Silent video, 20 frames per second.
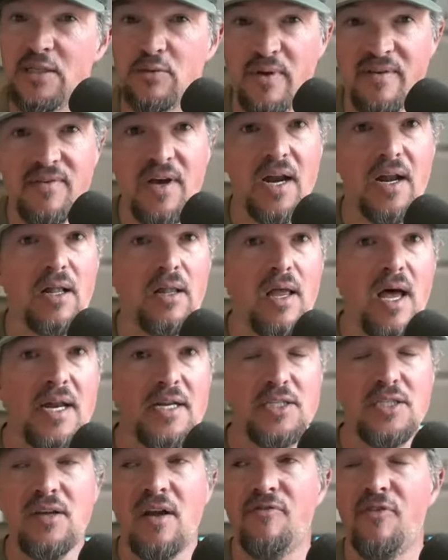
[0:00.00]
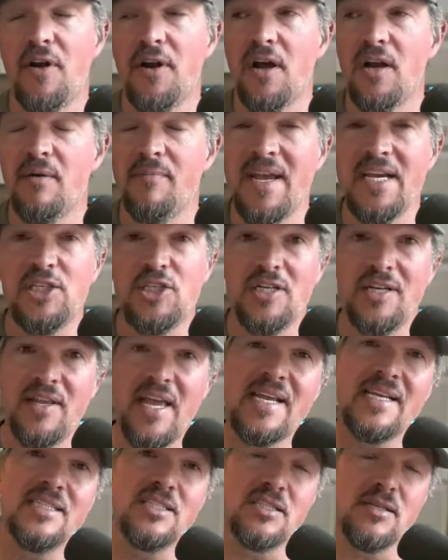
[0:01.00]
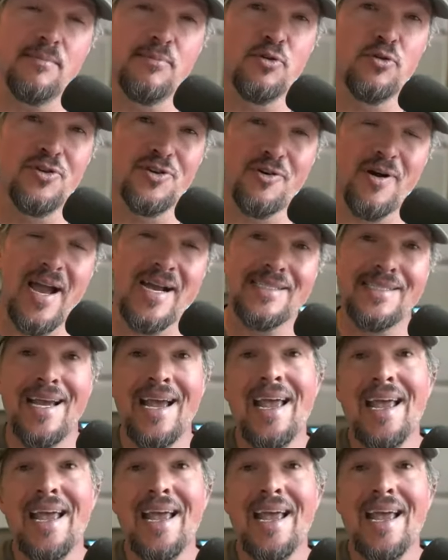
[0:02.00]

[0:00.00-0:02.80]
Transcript: We've got a lot of stuff on automation, and they can slip through the cracks,